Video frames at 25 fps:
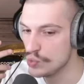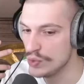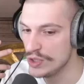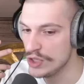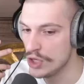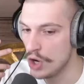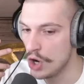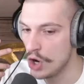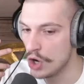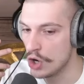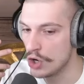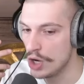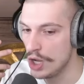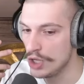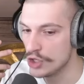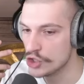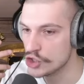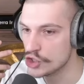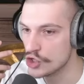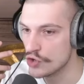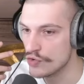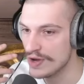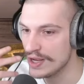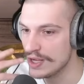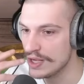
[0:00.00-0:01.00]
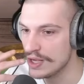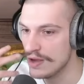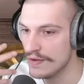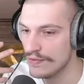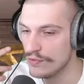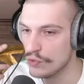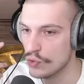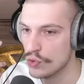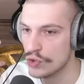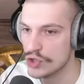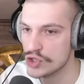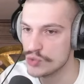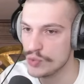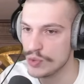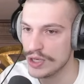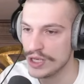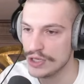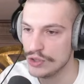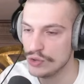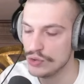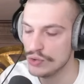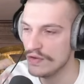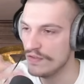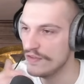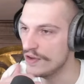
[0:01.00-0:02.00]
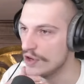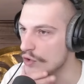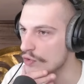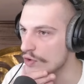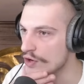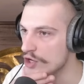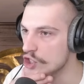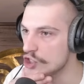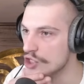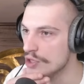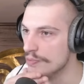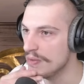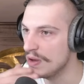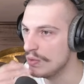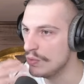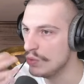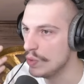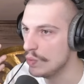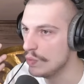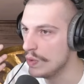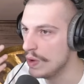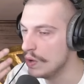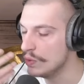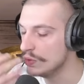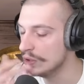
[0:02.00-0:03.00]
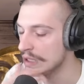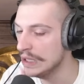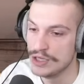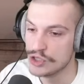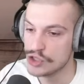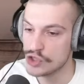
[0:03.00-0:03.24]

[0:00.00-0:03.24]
We are Alcharinga, of course. We can do a federation, but we won't.